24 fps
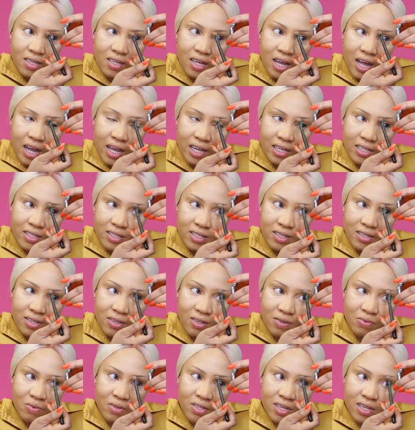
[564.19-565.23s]
Guys,
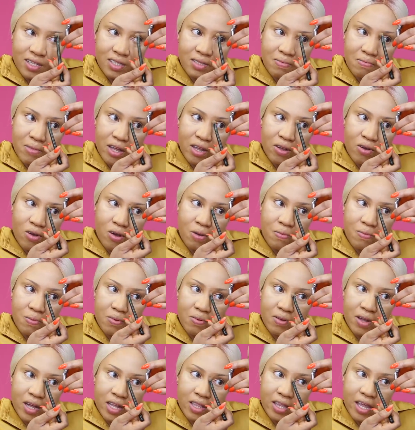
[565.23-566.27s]
with this makeup
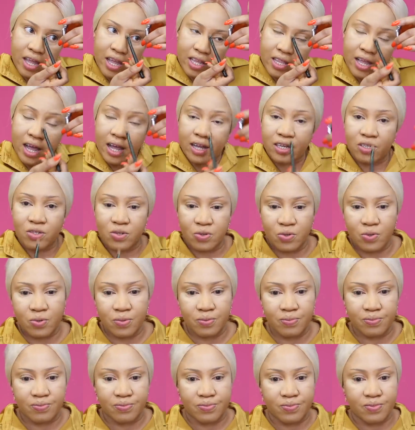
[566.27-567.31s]
and hair that I
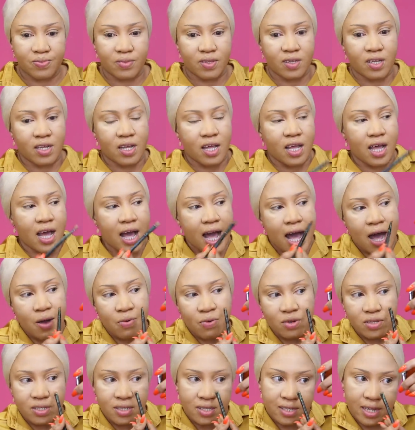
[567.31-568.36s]
do, I
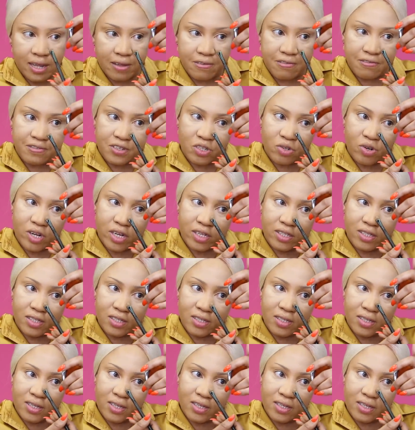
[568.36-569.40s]
was self-trained,
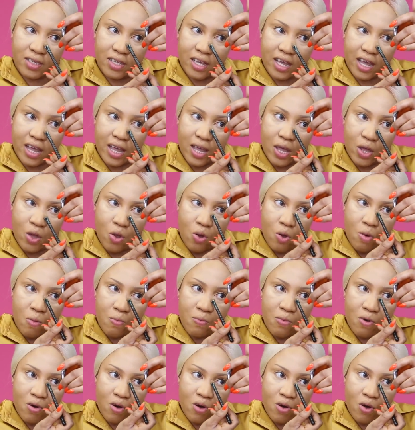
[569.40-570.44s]
yeah?
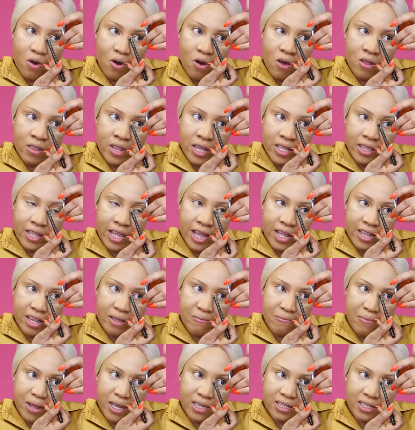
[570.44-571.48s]
But on a
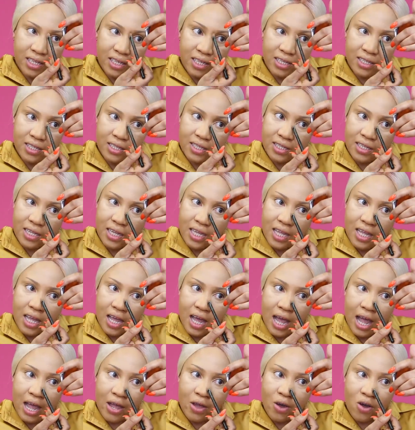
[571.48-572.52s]
daily basis,
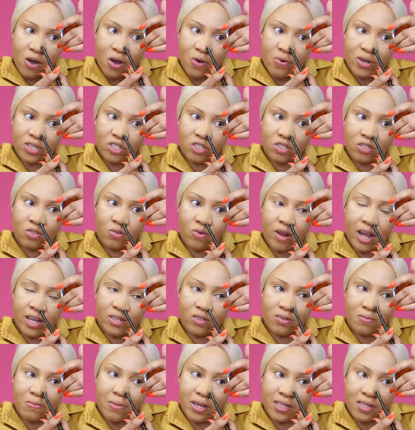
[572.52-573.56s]
I always try
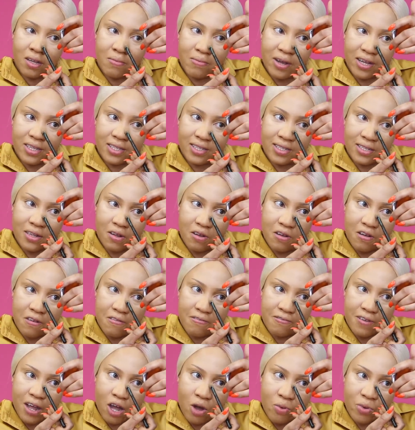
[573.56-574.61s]
to better
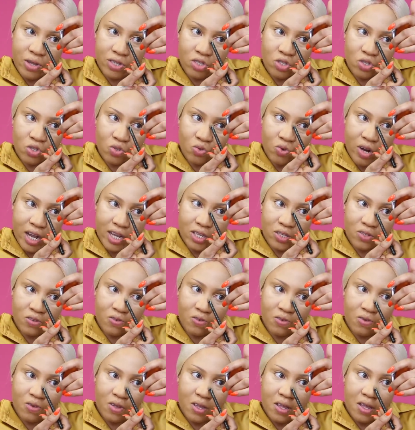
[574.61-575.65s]
myself. I always try
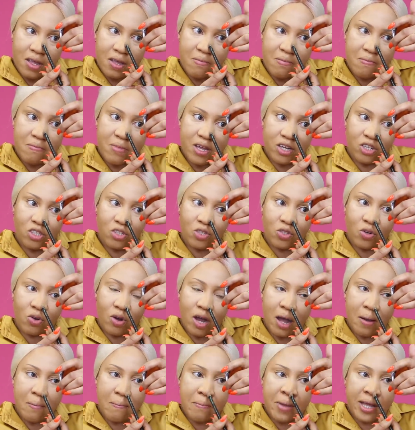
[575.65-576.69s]
to make
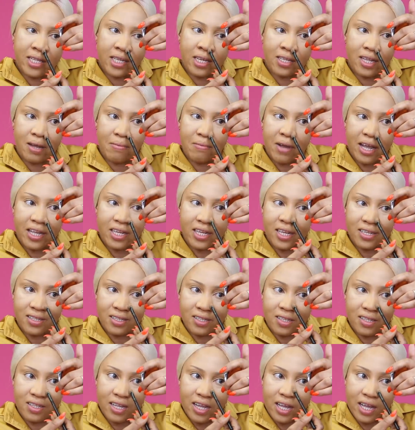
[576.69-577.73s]
sure I'm better than my
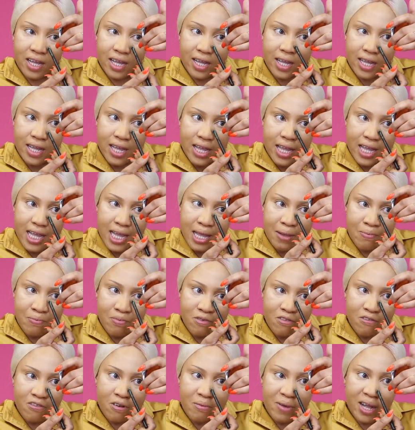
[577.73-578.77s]
yesterday,
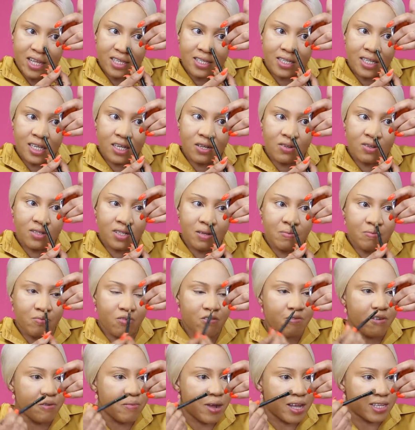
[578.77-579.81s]
improve on my skills,
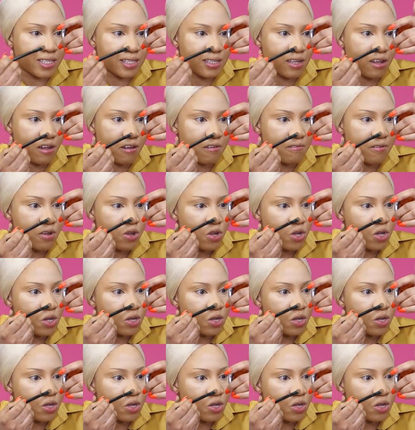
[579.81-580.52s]
improve on myself.